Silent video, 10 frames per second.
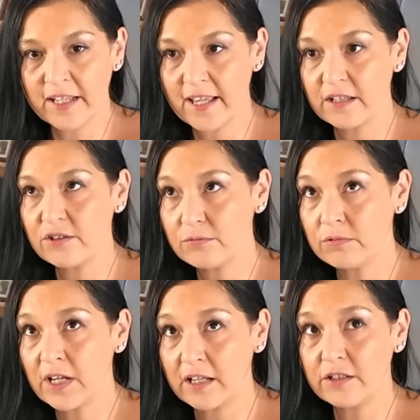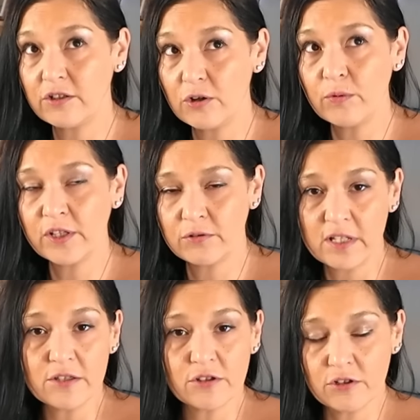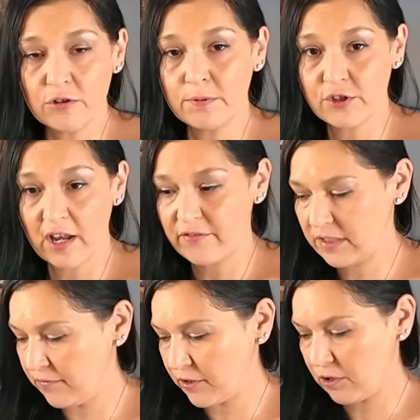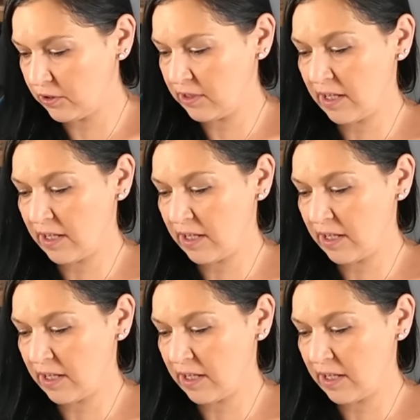Again, you kind of know what you need to do, but you're having difficulty.